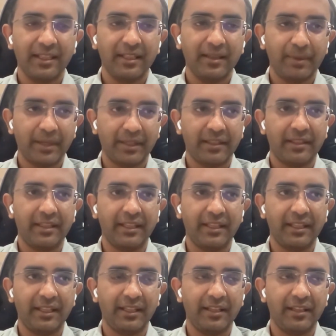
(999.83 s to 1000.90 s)
But
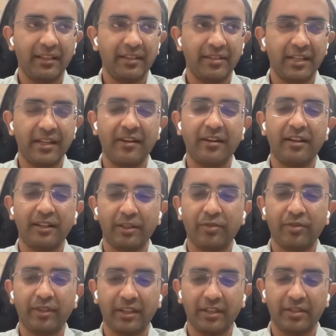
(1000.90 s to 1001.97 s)
the general
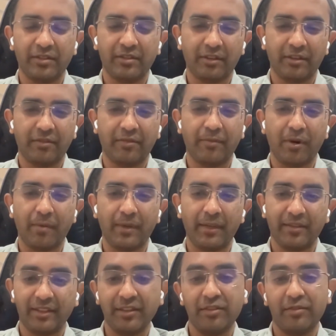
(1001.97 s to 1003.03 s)
usage of MobX
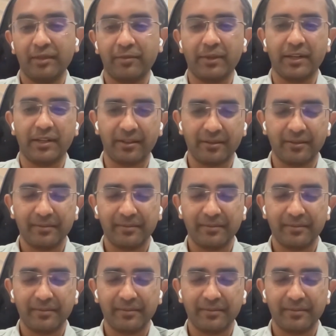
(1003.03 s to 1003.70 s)
is with Flutter.